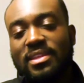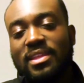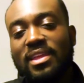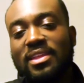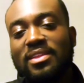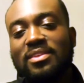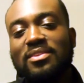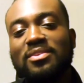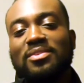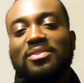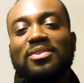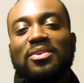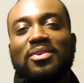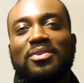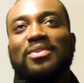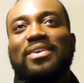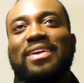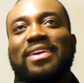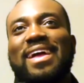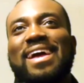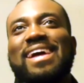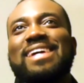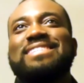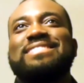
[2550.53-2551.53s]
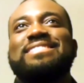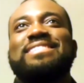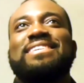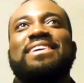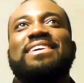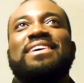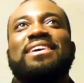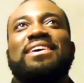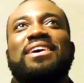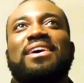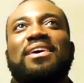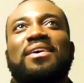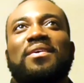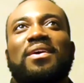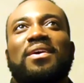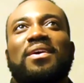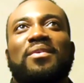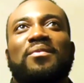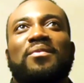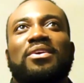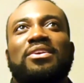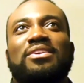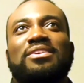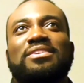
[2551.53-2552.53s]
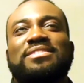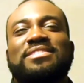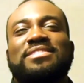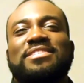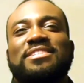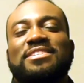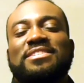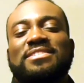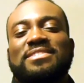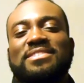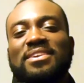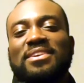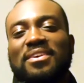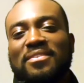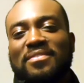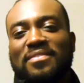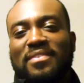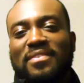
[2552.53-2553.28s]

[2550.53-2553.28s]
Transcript: And you had asked where do you see yourself